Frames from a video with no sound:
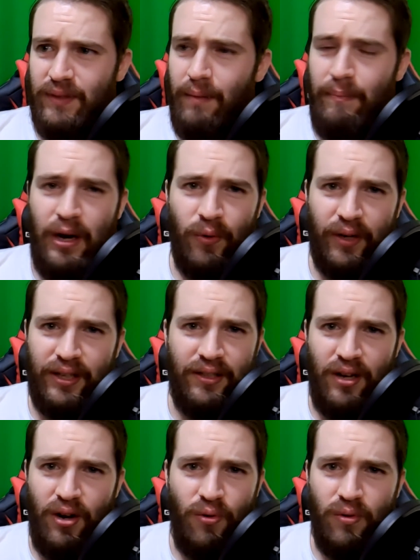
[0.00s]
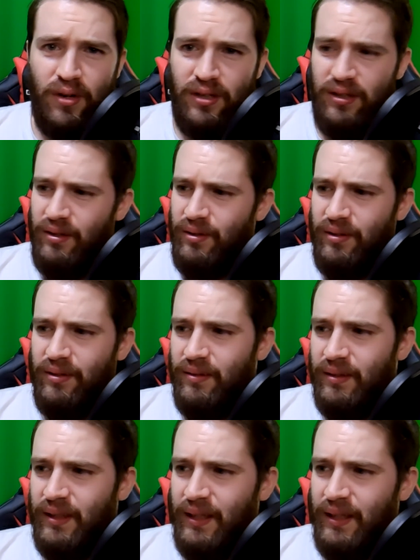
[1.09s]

American oak or